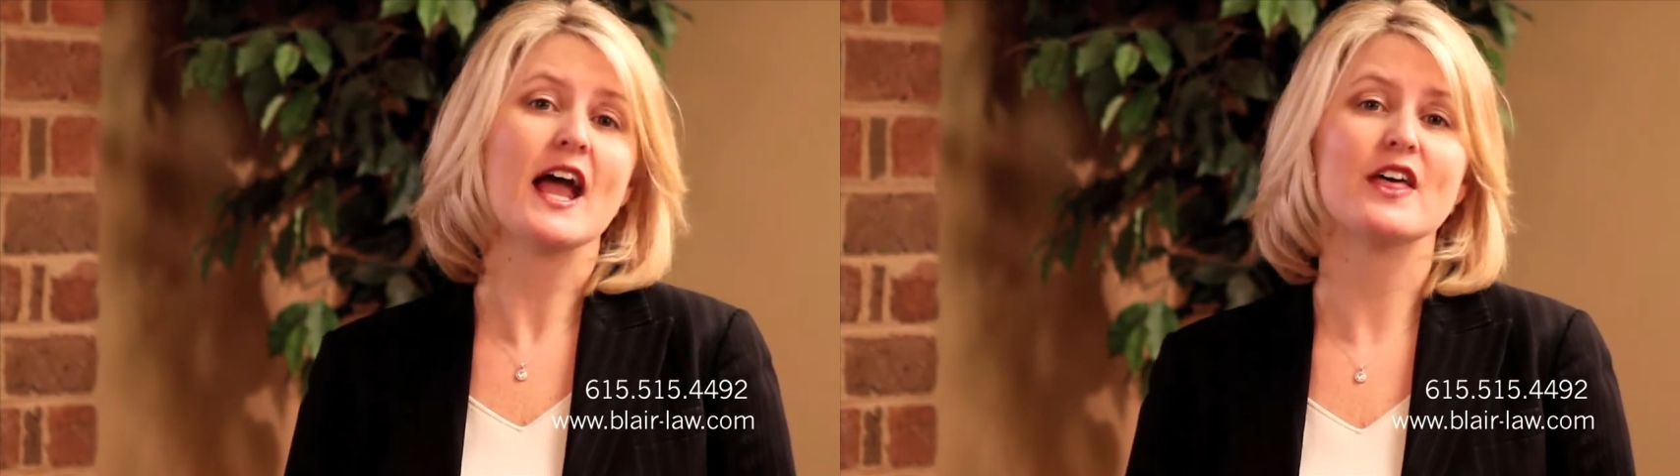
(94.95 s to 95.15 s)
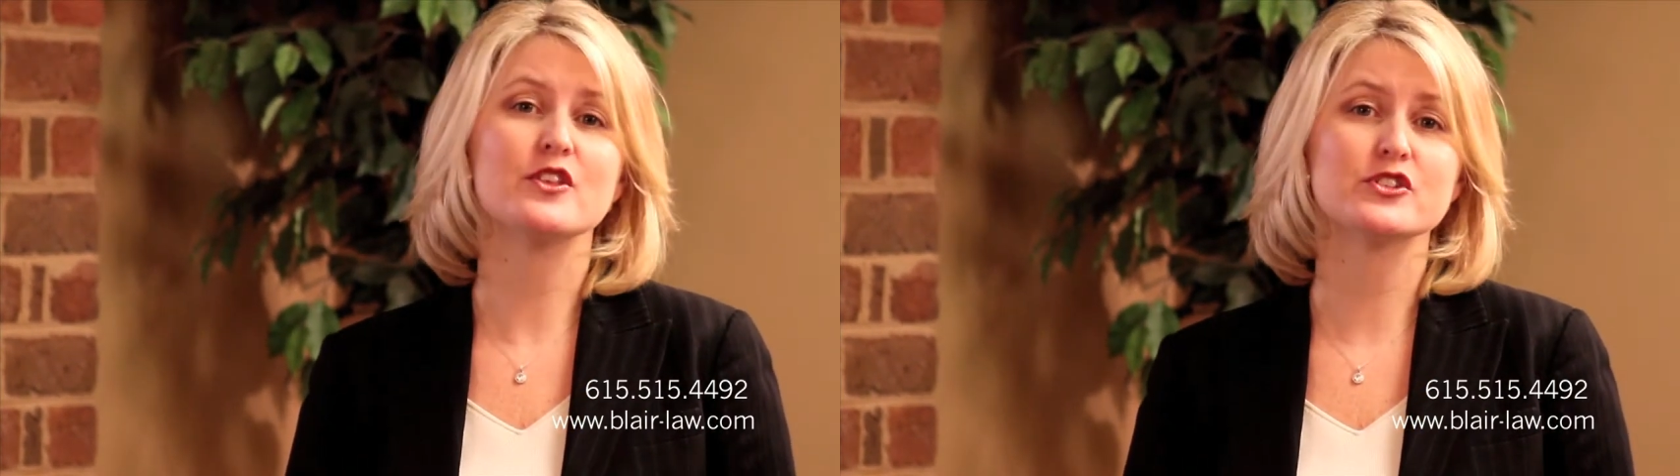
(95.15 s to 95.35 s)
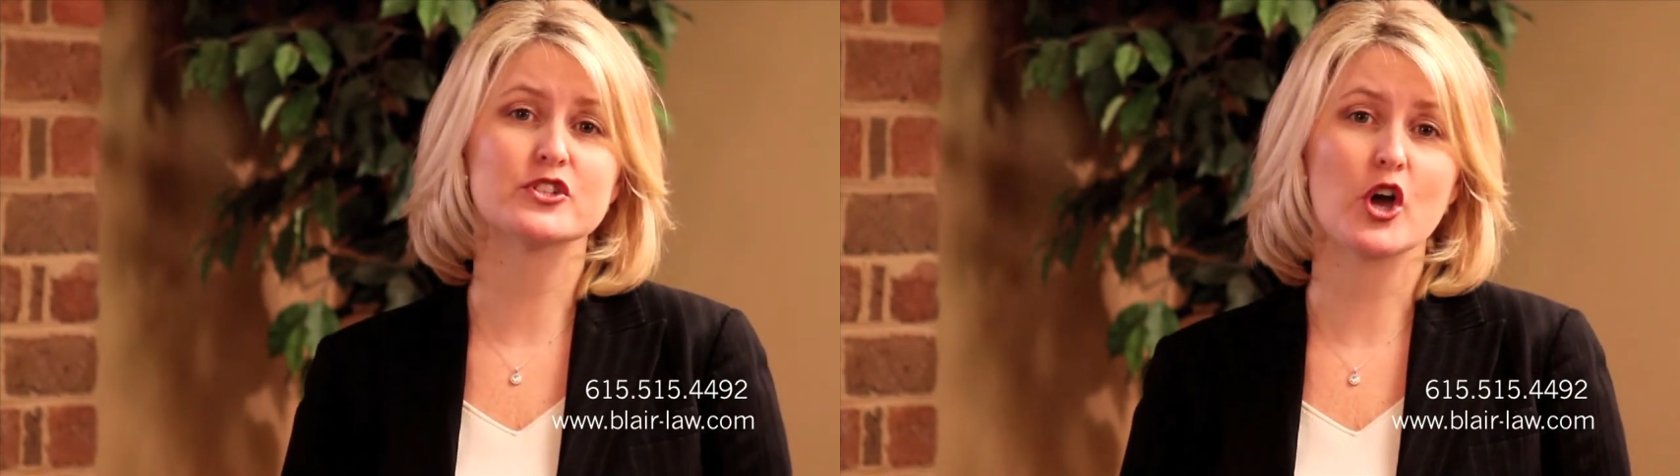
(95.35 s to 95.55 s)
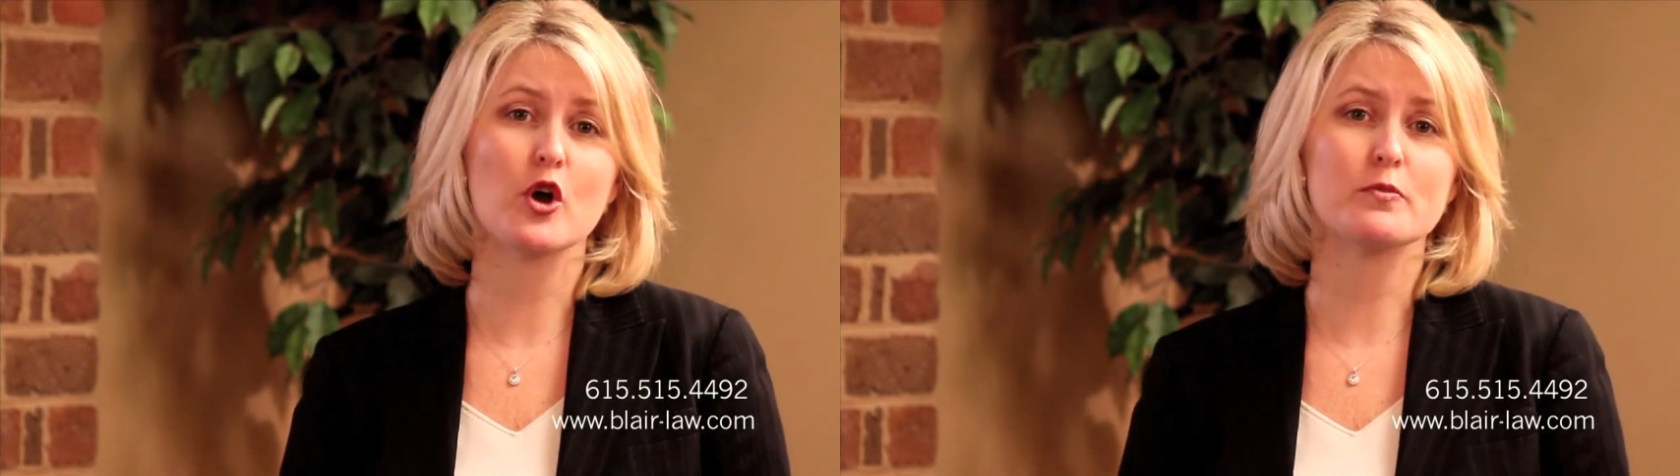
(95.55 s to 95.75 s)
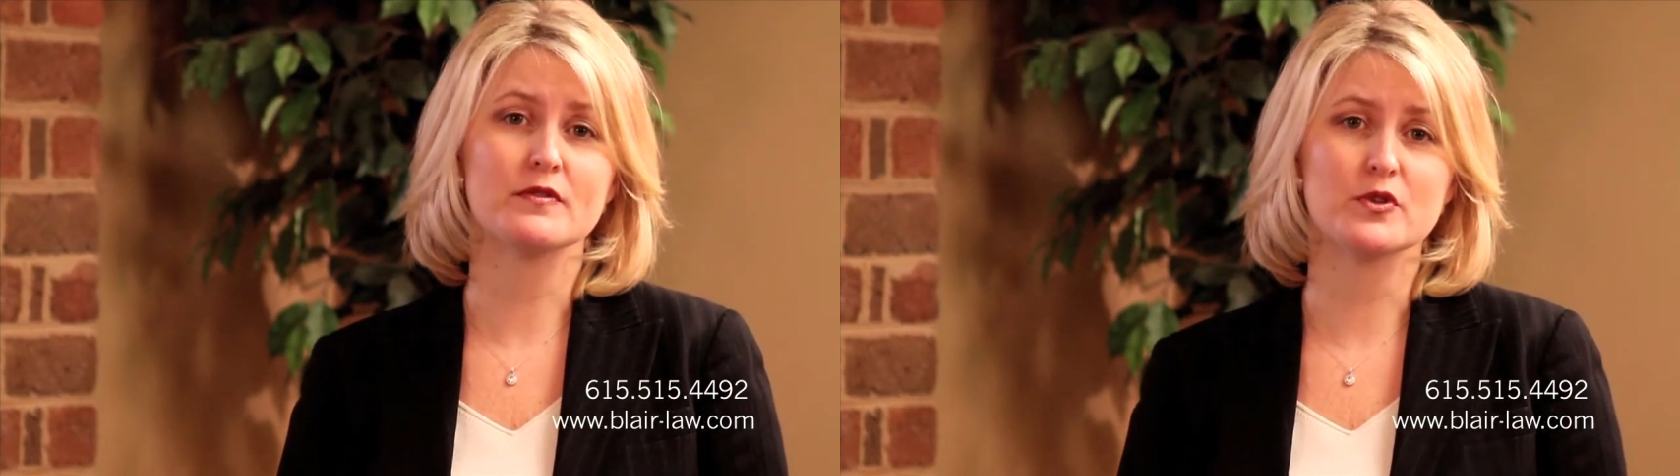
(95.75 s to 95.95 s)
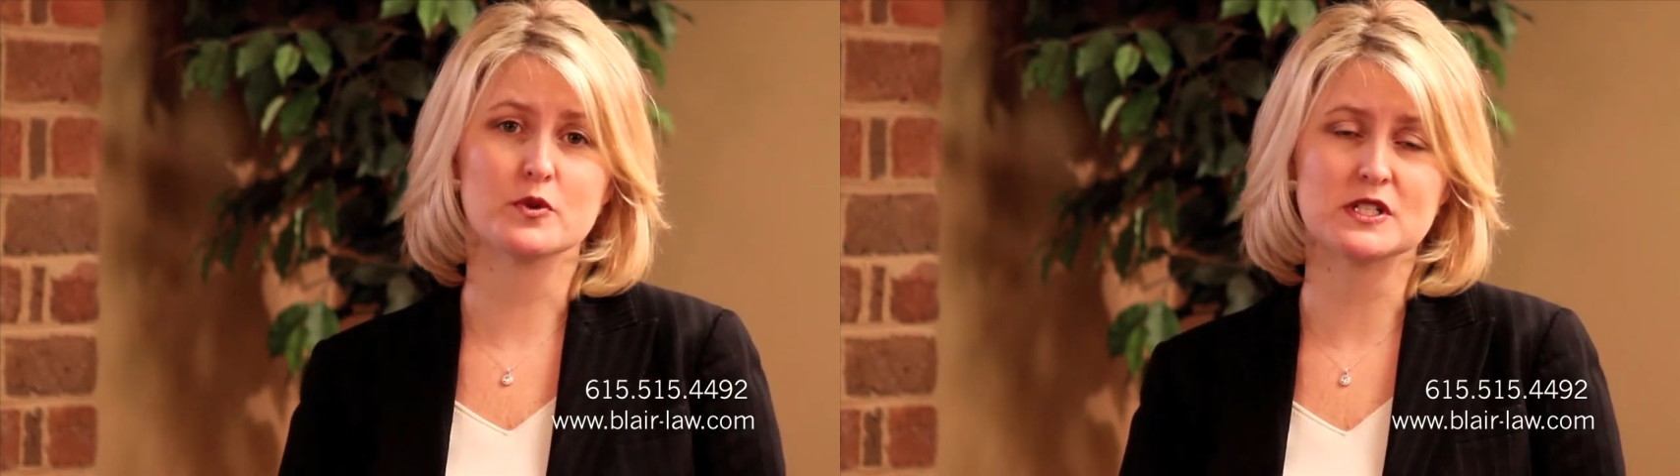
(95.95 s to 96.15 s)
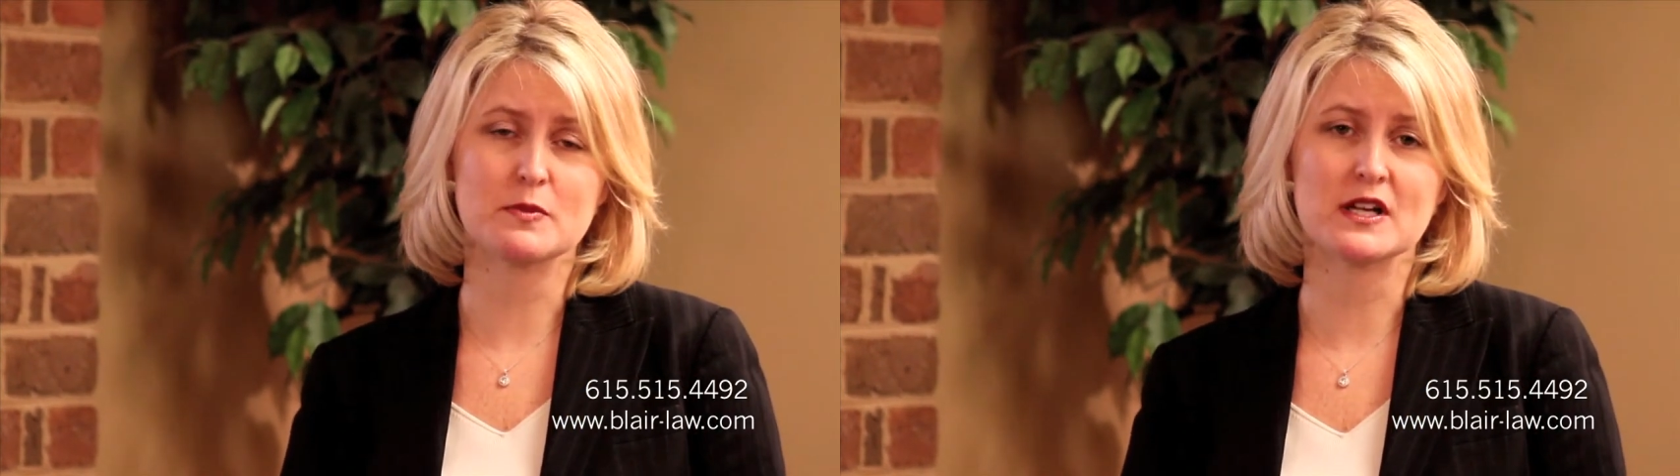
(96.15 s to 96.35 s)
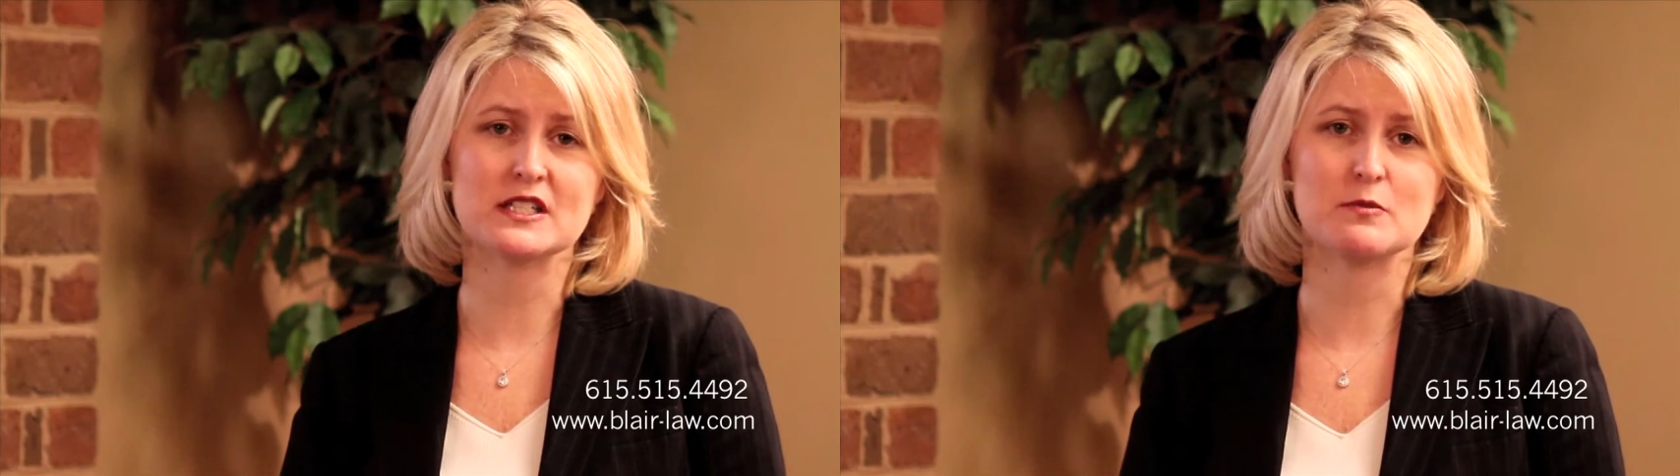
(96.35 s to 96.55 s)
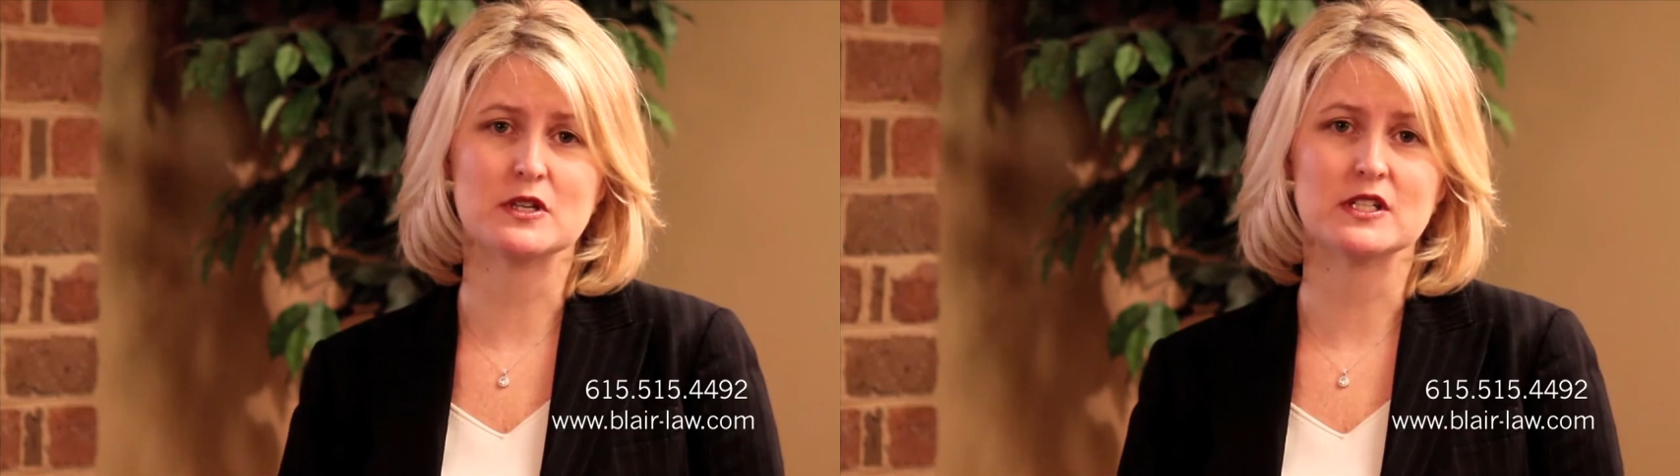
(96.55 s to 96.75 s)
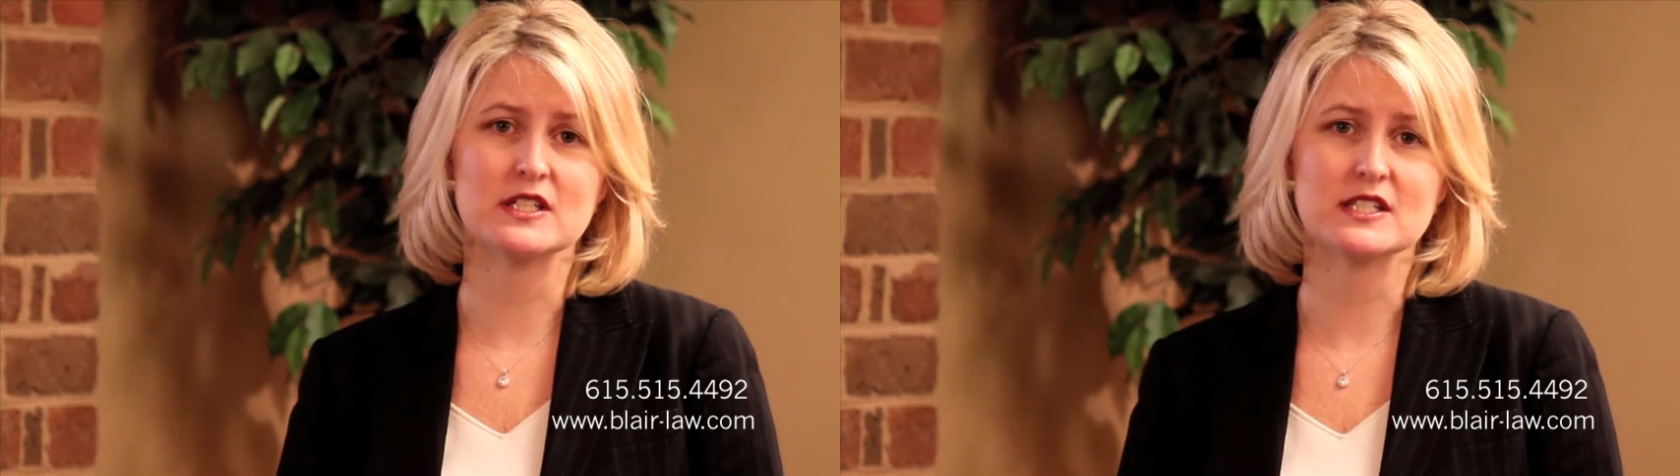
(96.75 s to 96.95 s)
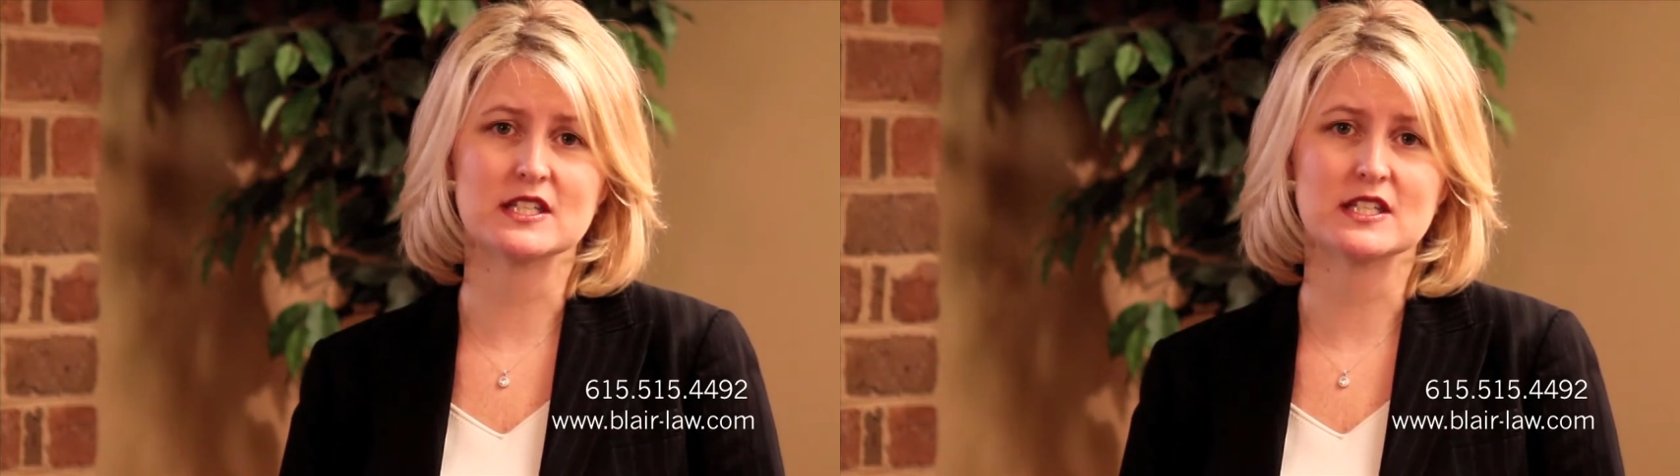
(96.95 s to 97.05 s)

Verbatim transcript: and the scope of the responsibilities